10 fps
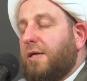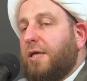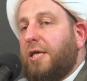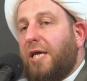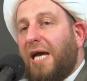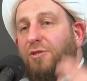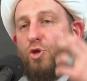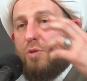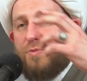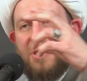he had
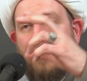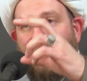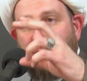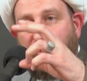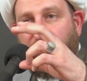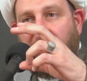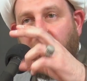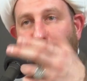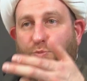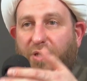khums amount of
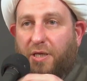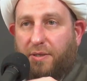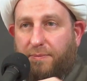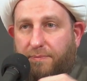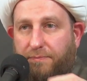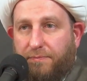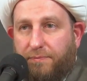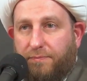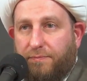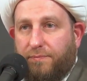money to pay.
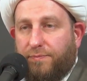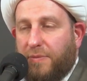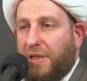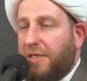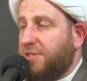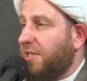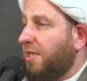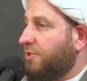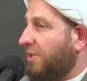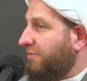He said, I
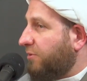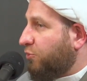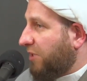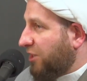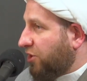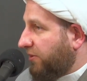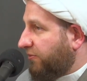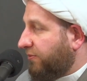traveled to Najaf.